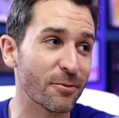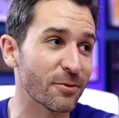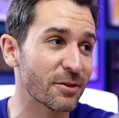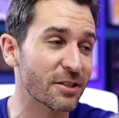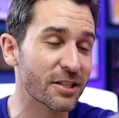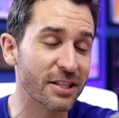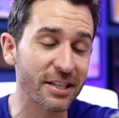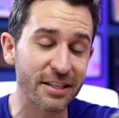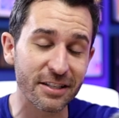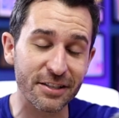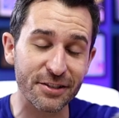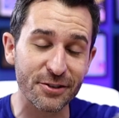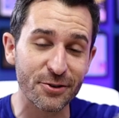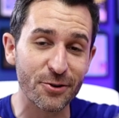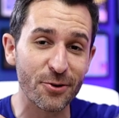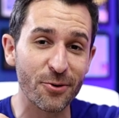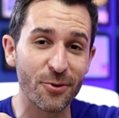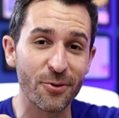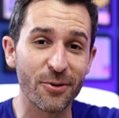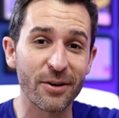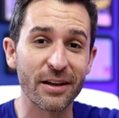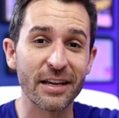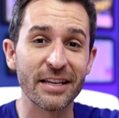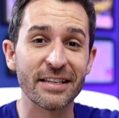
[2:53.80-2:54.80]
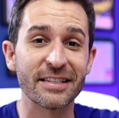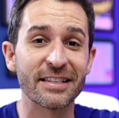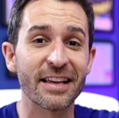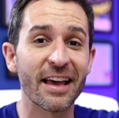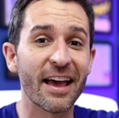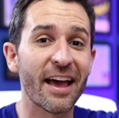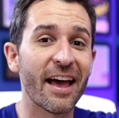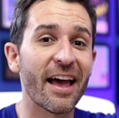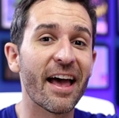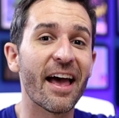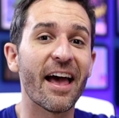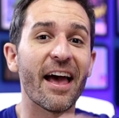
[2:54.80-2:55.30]
there was just noise
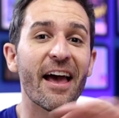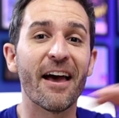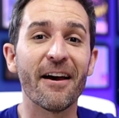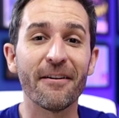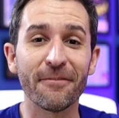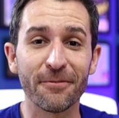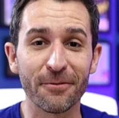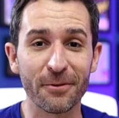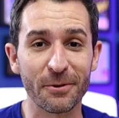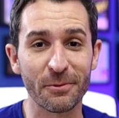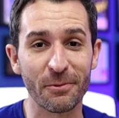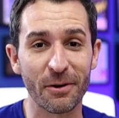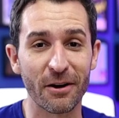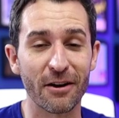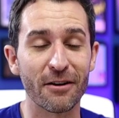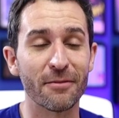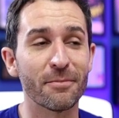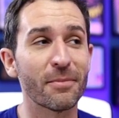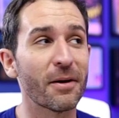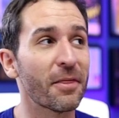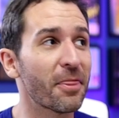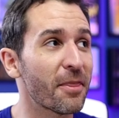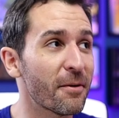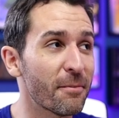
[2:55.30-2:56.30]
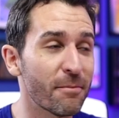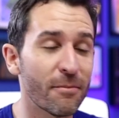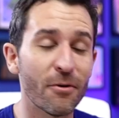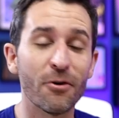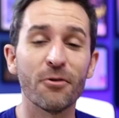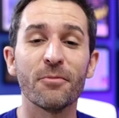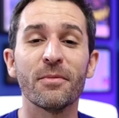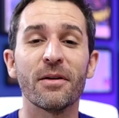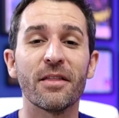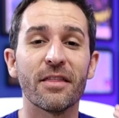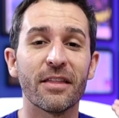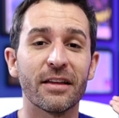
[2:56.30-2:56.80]
everywhere. But the
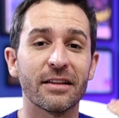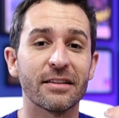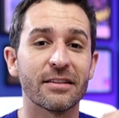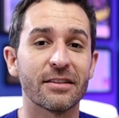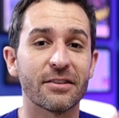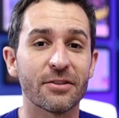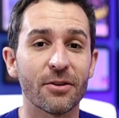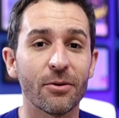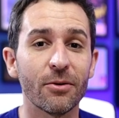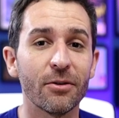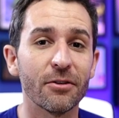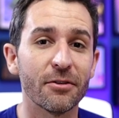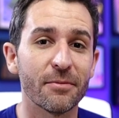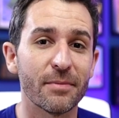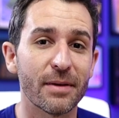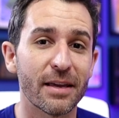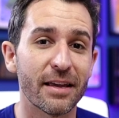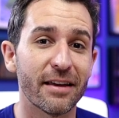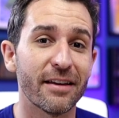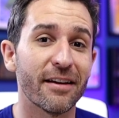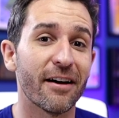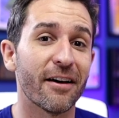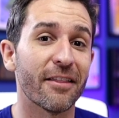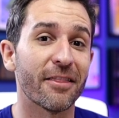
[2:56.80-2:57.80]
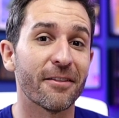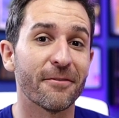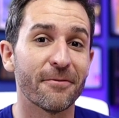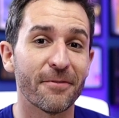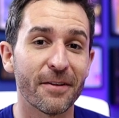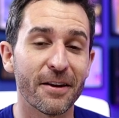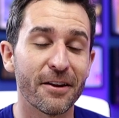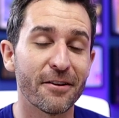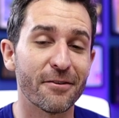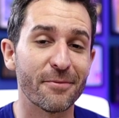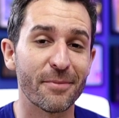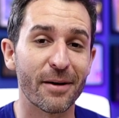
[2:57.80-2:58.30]
moment that sold me on the
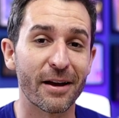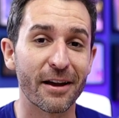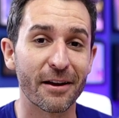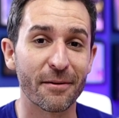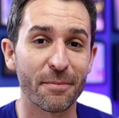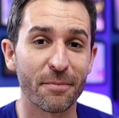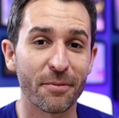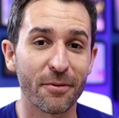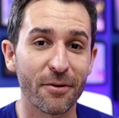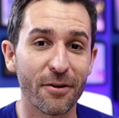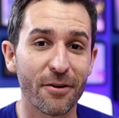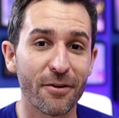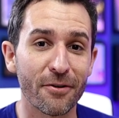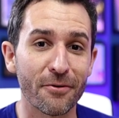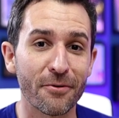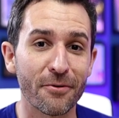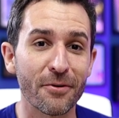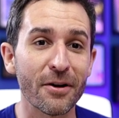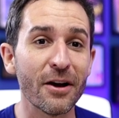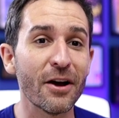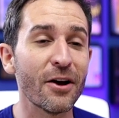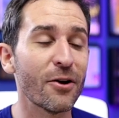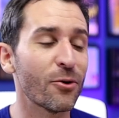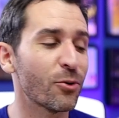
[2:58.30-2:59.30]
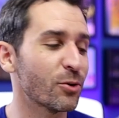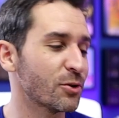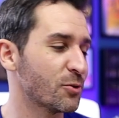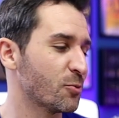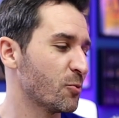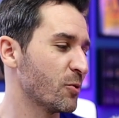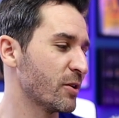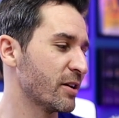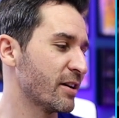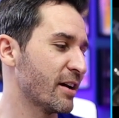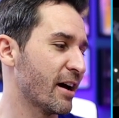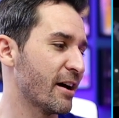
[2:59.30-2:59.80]
VideoMic Pro was
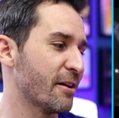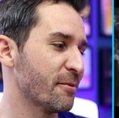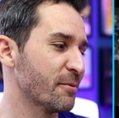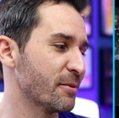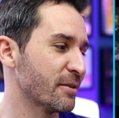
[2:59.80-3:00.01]
when I